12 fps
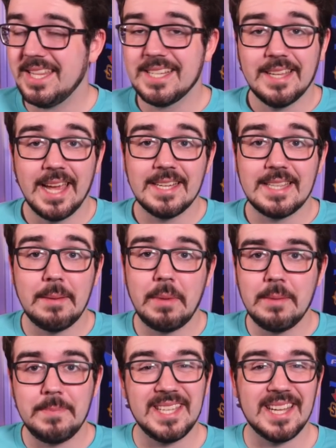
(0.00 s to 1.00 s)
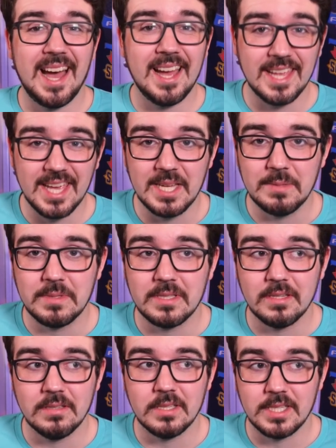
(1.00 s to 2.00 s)
In this case, that might be Ty
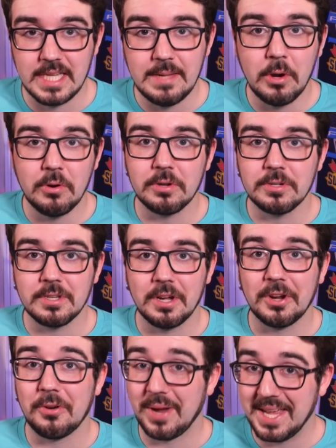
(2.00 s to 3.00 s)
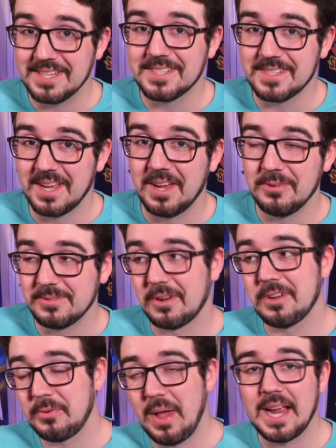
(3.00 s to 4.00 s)
Gibbs, the team owner's grandson, who's
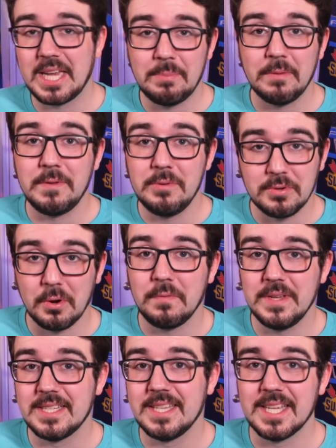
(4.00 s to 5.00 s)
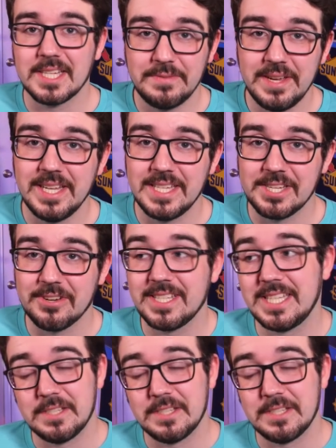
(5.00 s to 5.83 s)
already racked up a few trophies in the Xfinity Series.